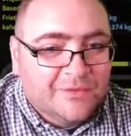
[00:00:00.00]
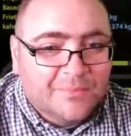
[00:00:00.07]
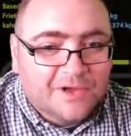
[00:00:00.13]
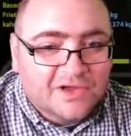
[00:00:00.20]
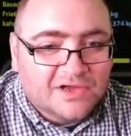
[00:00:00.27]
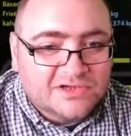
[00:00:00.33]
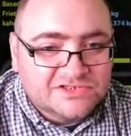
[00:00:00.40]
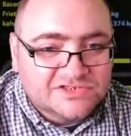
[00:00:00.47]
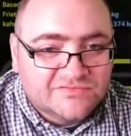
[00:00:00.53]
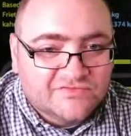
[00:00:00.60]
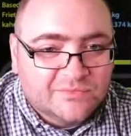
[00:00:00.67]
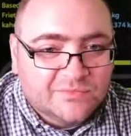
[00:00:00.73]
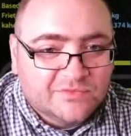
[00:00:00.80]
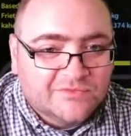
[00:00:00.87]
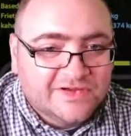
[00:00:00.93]
but casting
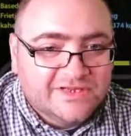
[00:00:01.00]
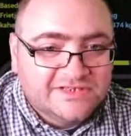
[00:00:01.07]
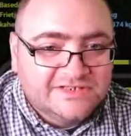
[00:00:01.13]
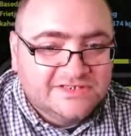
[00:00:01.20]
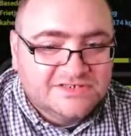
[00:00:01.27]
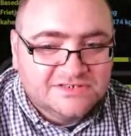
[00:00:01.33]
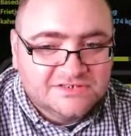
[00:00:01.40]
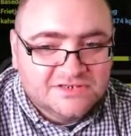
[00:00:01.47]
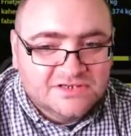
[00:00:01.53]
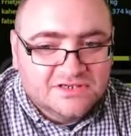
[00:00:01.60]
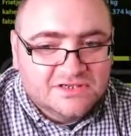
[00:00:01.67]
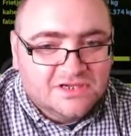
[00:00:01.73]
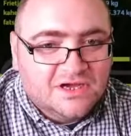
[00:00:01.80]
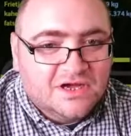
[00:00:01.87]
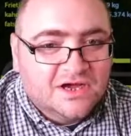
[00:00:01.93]
from the reeds
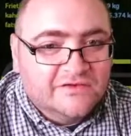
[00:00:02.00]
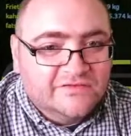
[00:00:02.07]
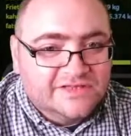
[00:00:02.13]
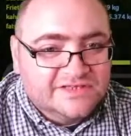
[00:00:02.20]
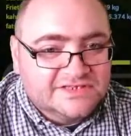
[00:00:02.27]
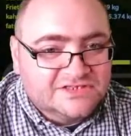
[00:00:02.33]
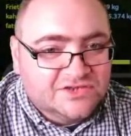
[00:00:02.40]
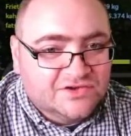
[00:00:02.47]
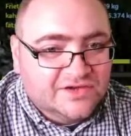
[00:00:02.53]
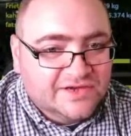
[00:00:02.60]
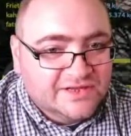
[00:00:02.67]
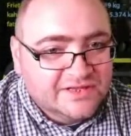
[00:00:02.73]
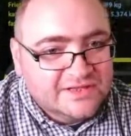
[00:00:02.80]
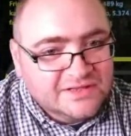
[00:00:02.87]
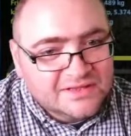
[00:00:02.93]
over this side